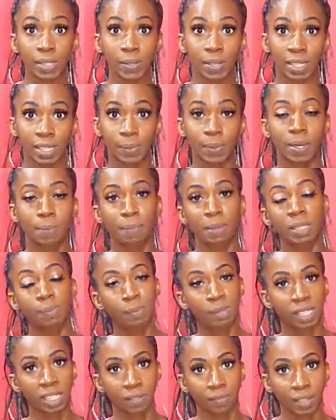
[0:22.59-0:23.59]
so I just want to be
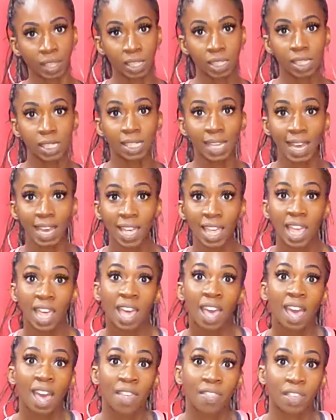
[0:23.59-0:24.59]
specific today
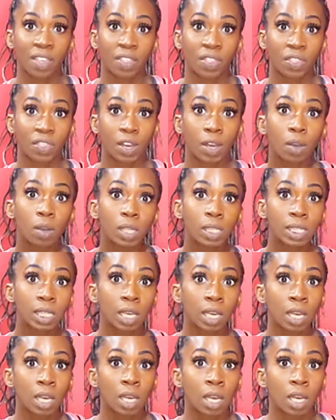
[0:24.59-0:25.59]
that
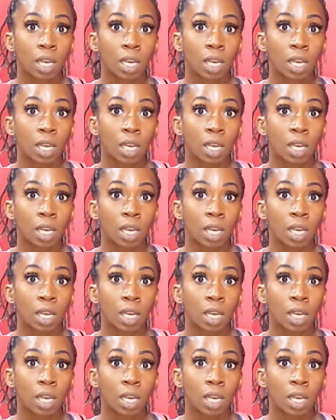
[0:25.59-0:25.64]
those